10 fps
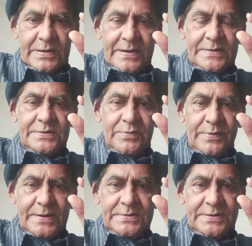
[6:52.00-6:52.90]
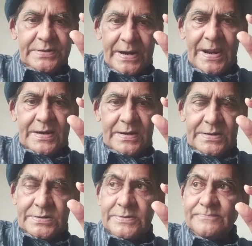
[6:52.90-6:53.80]
And the way the track
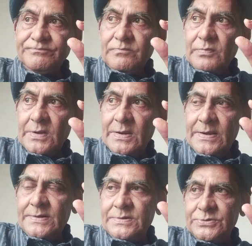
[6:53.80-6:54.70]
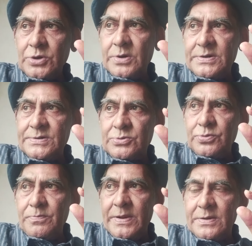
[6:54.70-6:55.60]
is, and the jockeys
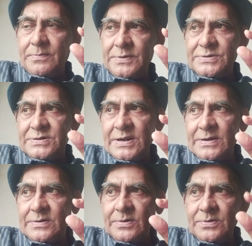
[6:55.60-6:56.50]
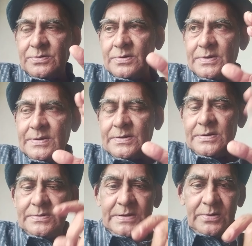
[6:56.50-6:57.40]
could make a mistake.
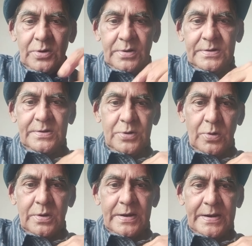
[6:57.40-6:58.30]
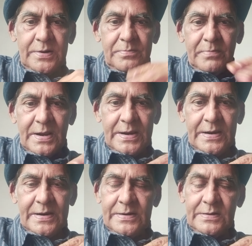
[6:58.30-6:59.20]
These are not in your hand, my
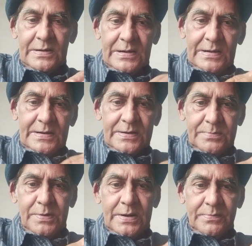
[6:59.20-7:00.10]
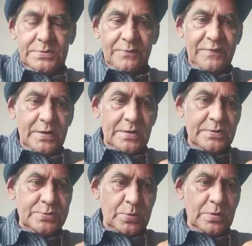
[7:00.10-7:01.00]
hand. It becomes
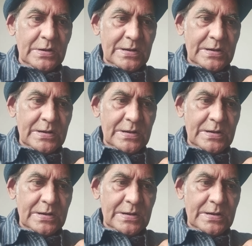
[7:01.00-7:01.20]
difficult. So